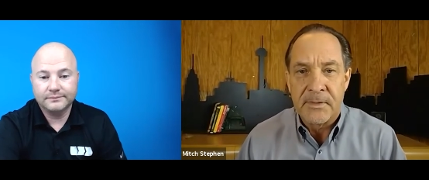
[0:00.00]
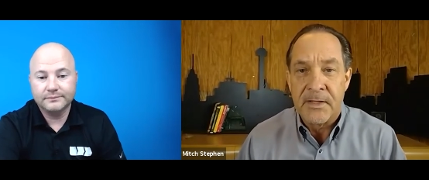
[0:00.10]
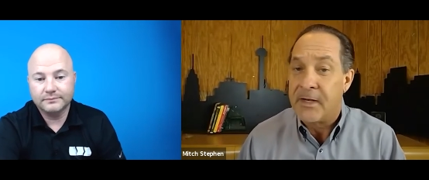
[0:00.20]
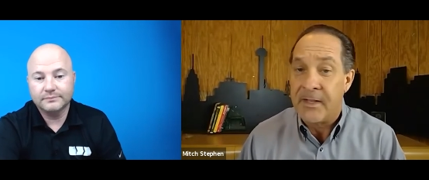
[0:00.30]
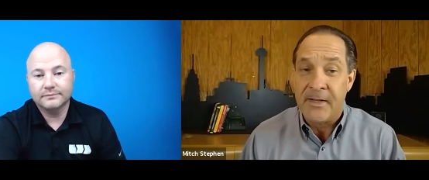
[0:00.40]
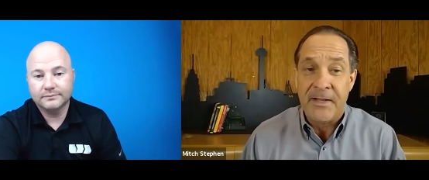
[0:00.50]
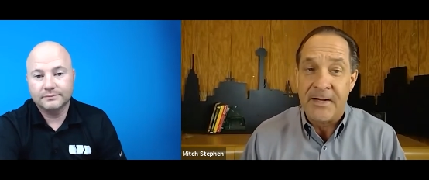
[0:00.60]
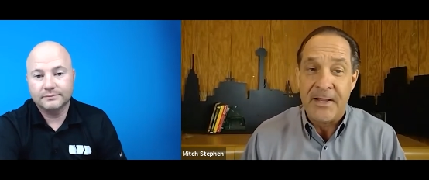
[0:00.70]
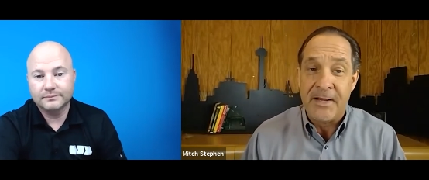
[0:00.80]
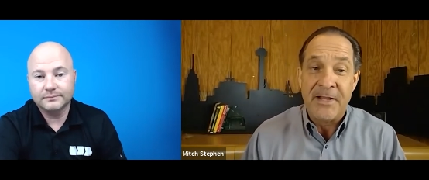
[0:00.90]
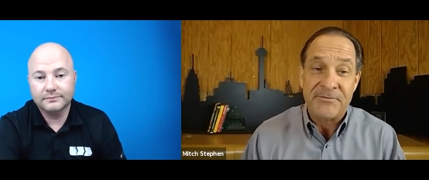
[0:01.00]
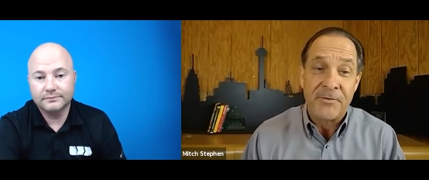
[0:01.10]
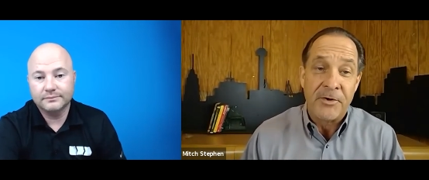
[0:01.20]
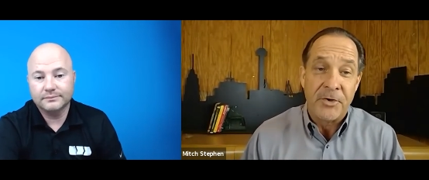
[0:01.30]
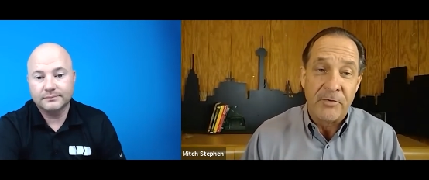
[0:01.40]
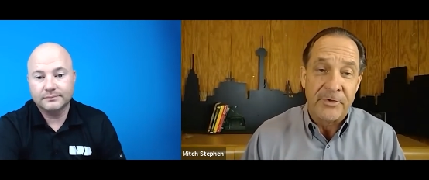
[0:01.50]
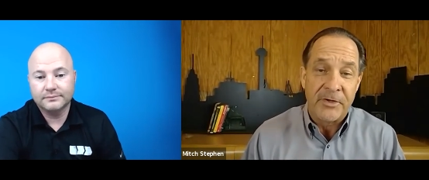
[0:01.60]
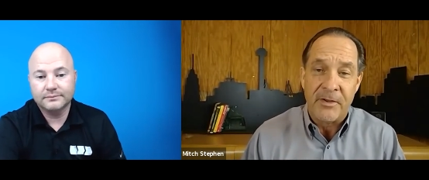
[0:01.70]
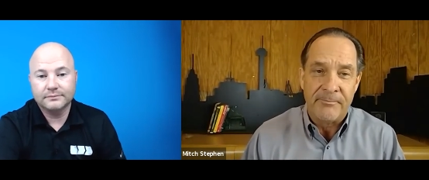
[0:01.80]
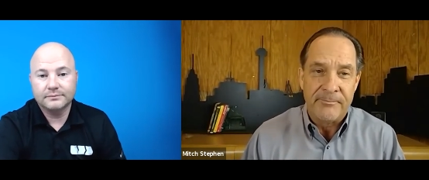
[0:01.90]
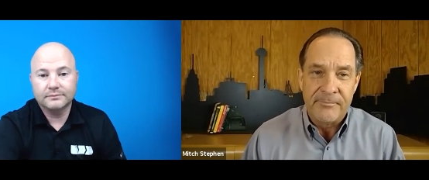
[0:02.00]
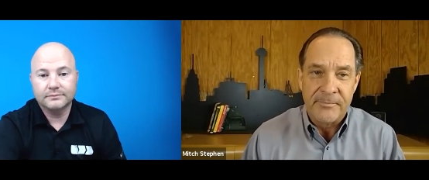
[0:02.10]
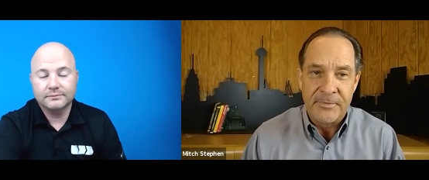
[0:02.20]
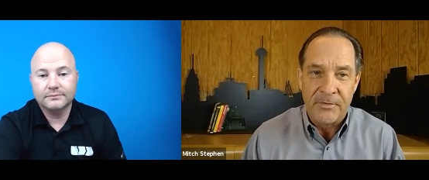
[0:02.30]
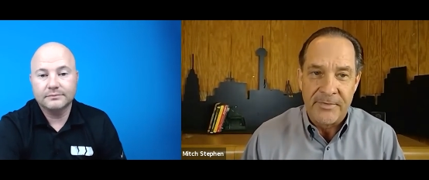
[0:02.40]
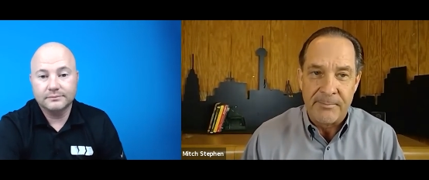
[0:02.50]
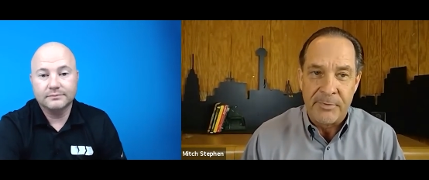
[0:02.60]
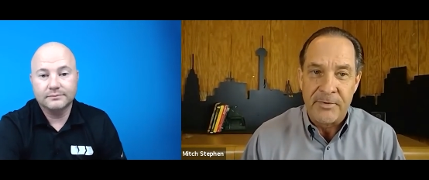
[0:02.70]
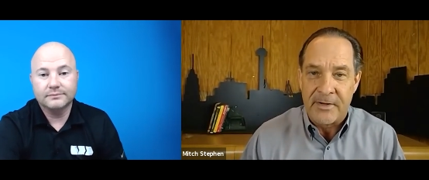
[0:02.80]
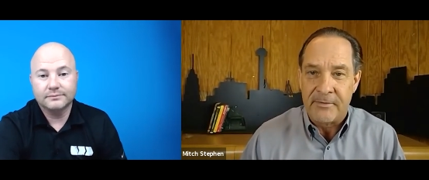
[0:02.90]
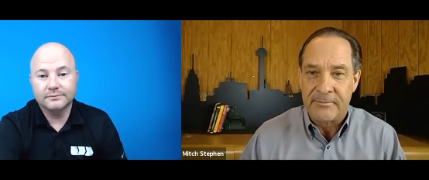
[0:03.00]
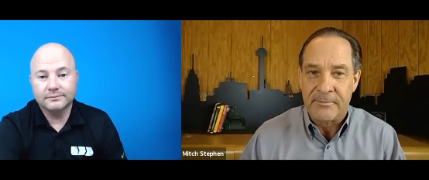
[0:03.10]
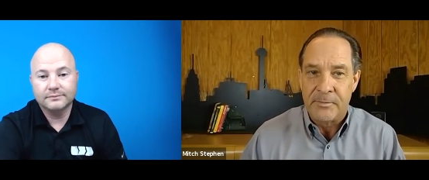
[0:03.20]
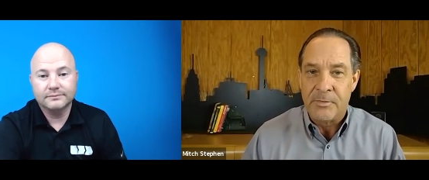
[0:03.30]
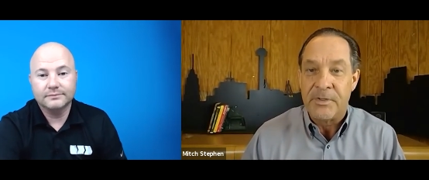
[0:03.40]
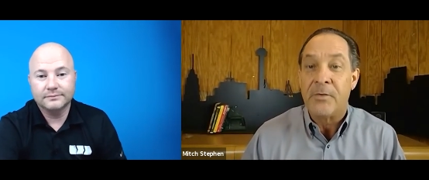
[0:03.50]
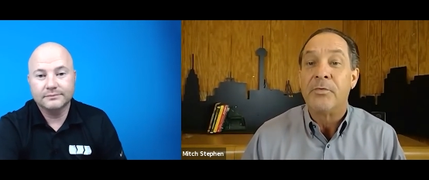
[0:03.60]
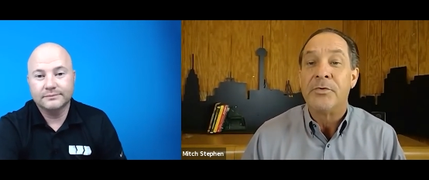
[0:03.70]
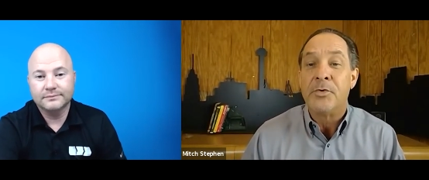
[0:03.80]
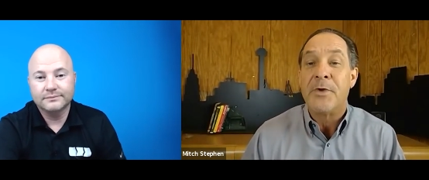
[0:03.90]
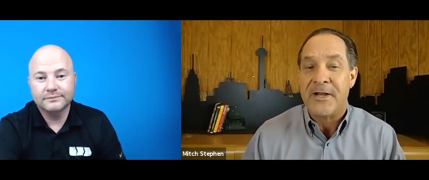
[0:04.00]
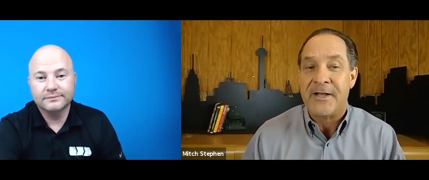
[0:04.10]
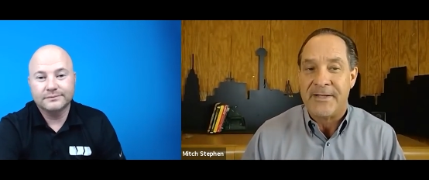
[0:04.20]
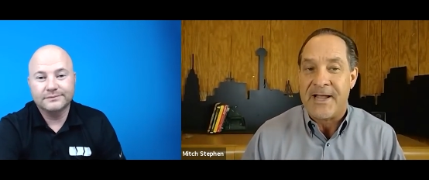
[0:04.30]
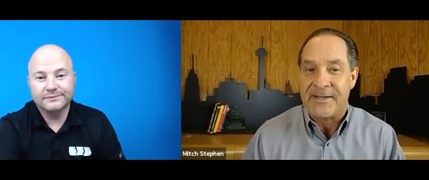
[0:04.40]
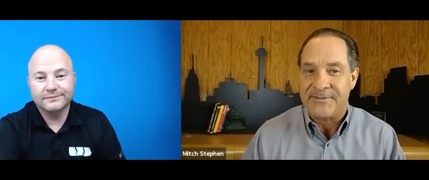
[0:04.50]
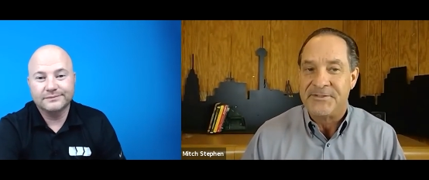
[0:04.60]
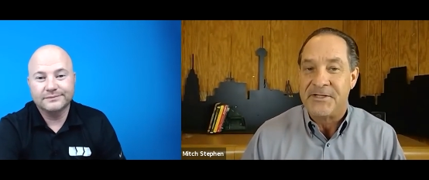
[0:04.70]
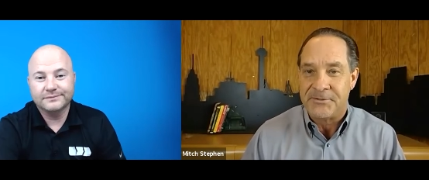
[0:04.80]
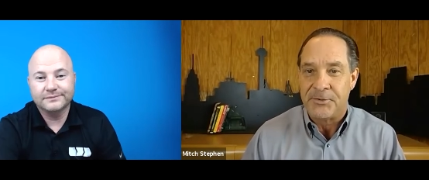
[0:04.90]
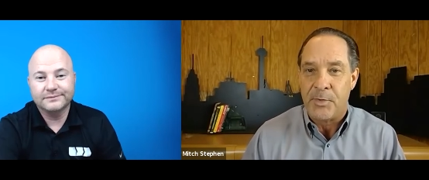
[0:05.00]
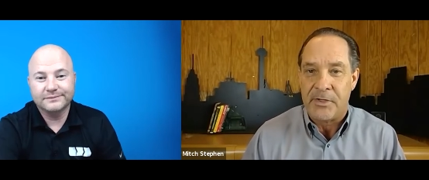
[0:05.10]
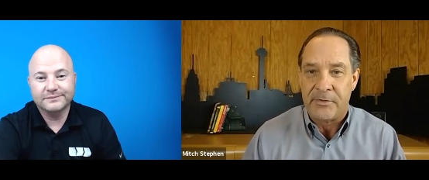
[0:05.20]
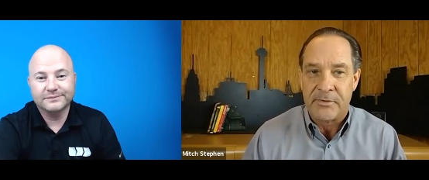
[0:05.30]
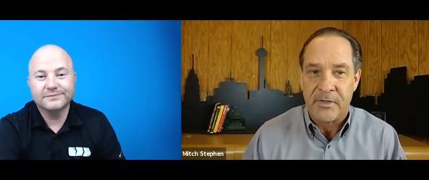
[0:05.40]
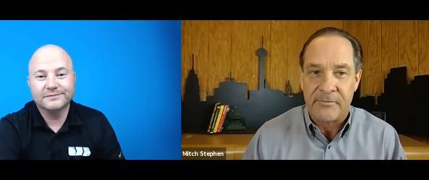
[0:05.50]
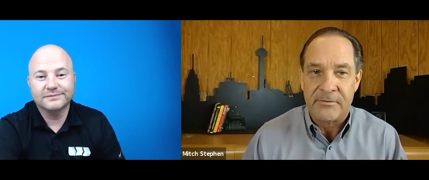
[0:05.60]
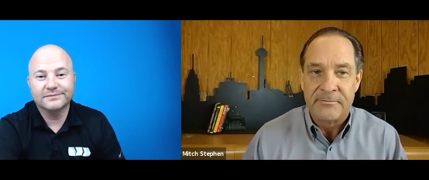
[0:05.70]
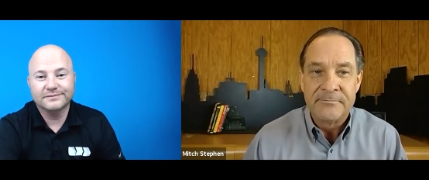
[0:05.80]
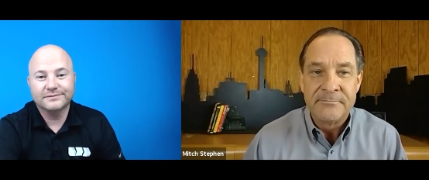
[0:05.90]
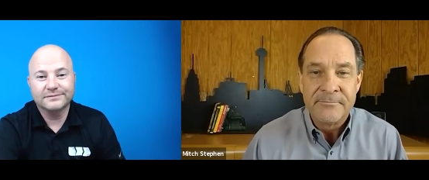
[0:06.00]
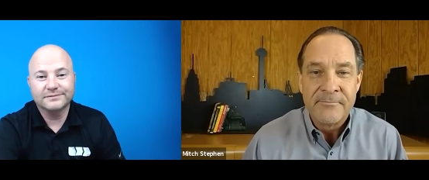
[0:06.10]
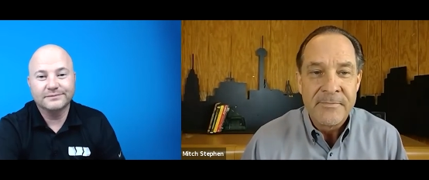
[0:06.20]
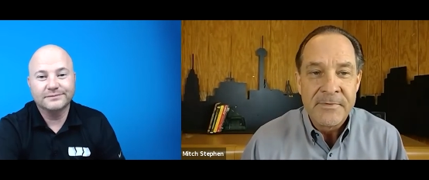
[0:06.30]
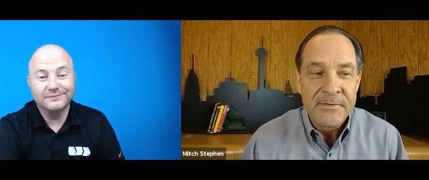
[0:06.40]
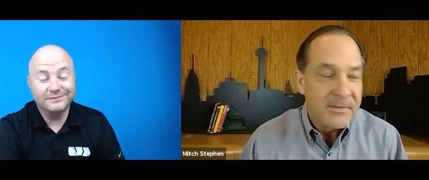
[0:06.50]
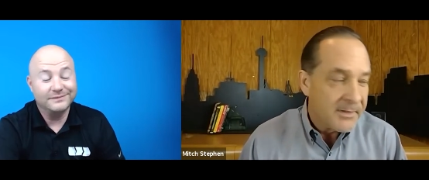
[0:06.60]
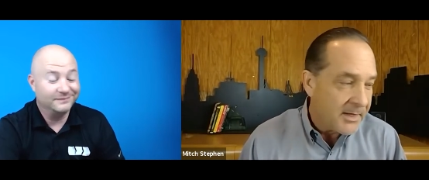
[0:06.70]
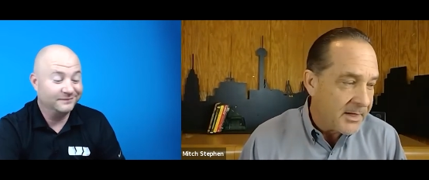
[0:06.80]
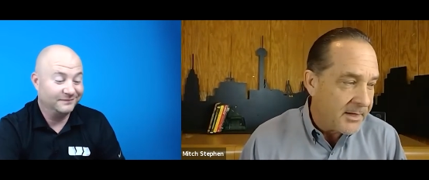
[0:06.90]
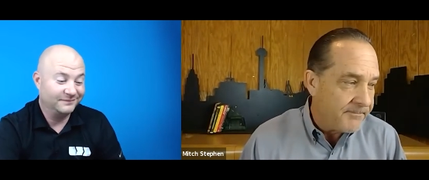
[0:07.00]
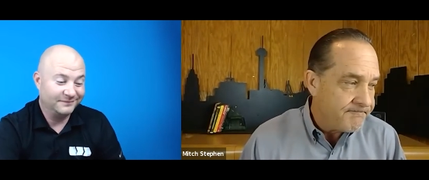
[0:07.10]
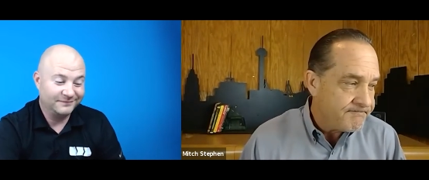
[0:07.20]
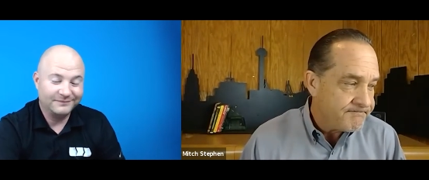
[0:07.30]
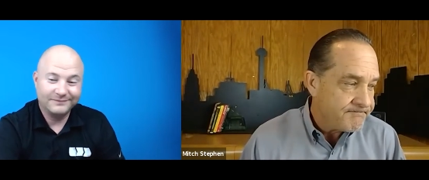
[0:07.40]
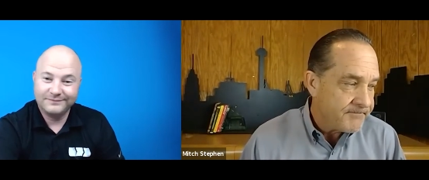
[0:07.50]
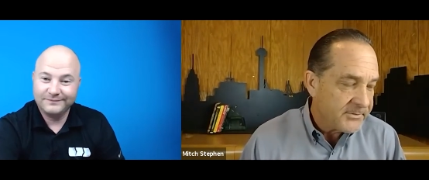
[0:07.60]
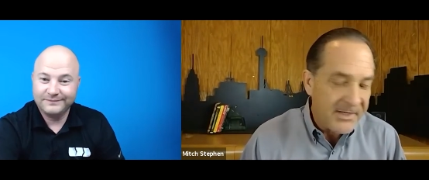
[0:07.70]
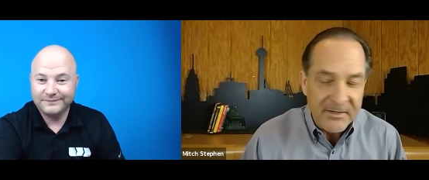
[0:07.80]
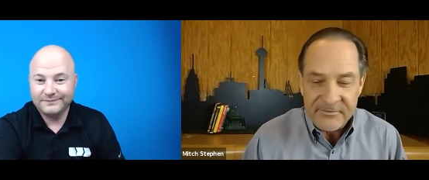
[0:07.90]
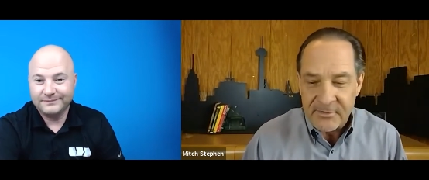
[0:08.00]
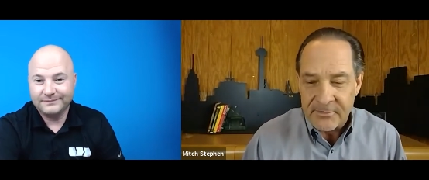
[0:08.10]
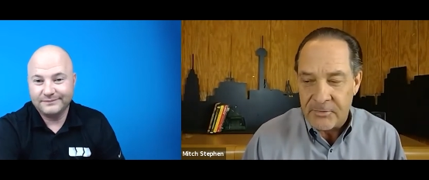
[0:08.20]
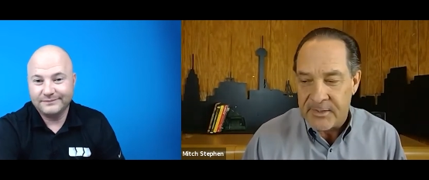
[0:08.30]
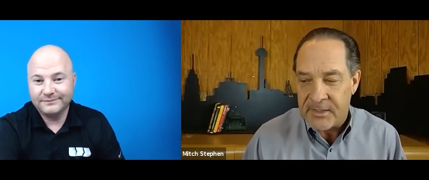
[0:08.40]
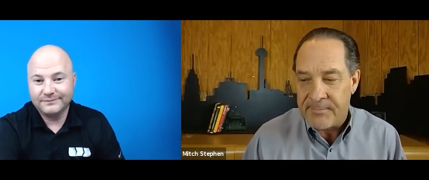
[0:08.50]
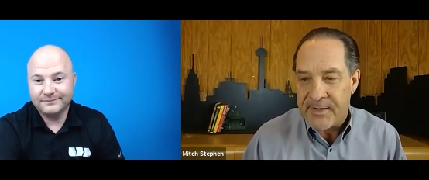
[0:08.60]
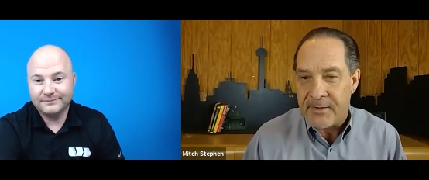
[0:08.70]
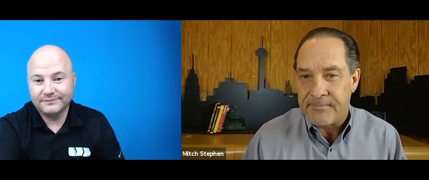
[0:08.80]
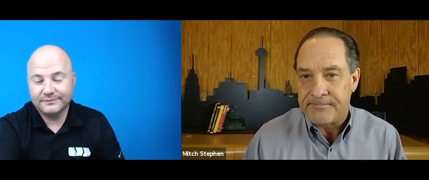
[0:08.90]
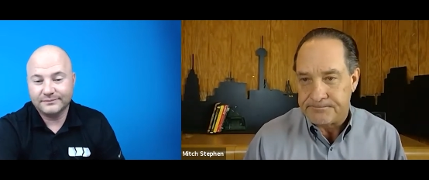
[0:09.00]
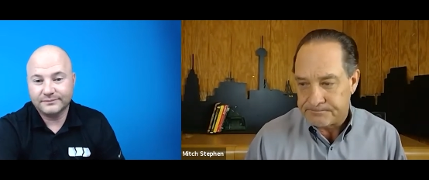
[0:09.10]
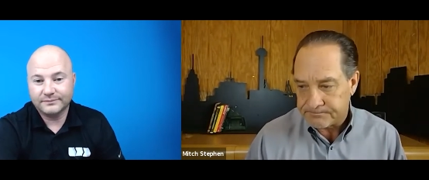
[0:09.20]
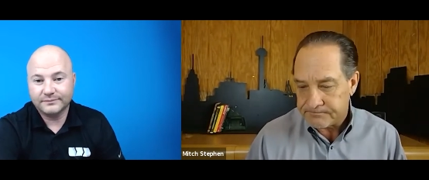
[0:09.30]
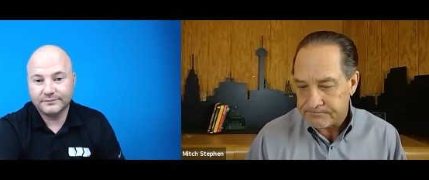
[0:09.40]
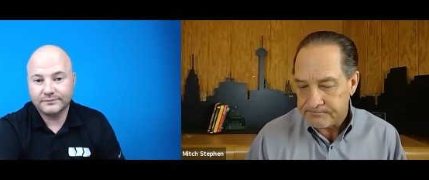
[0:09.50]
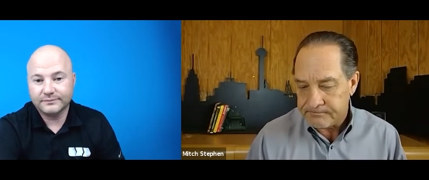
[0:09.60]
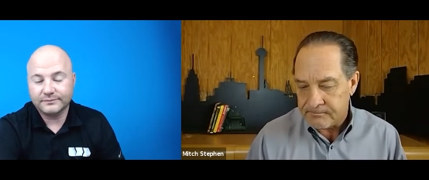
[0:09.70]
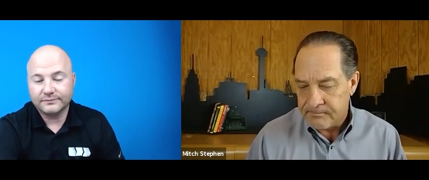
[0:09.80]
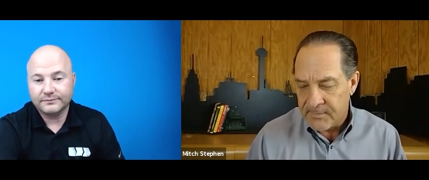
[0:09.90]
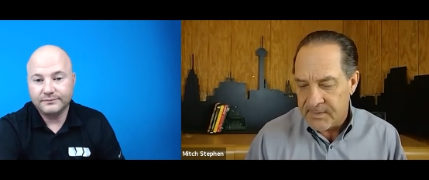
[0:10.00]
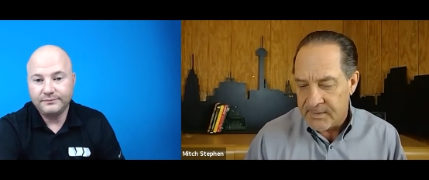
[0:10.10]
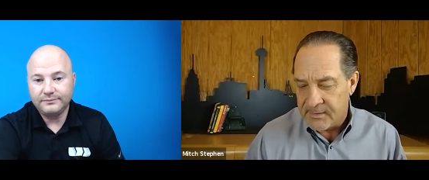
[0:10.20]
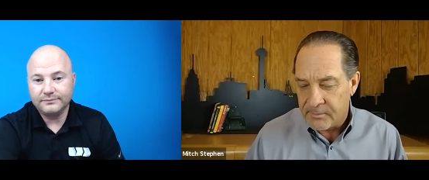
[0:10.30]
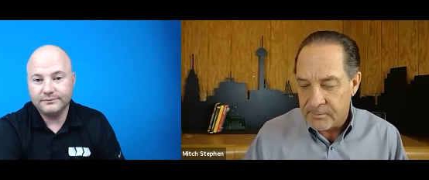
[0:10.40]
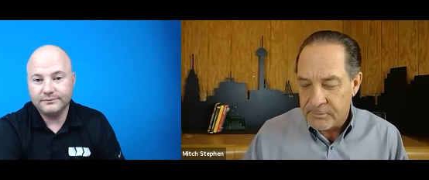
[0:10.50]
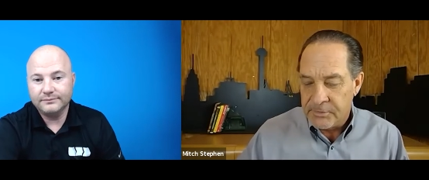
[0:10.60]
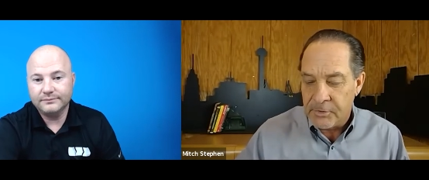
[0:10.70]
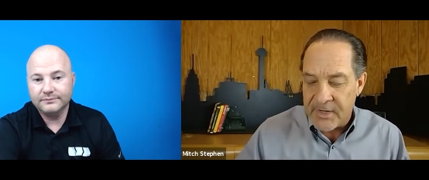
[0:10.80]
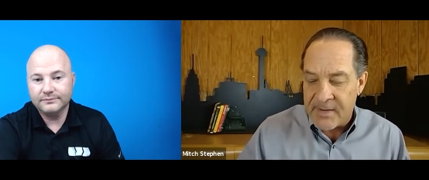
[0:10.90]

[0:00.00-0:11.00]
Speaker 1: And, and, and it's hard to overcome, you know, that burnout. You get, you run out of gas. It takes a little while to recover. Um, tell us a little bit about uh, your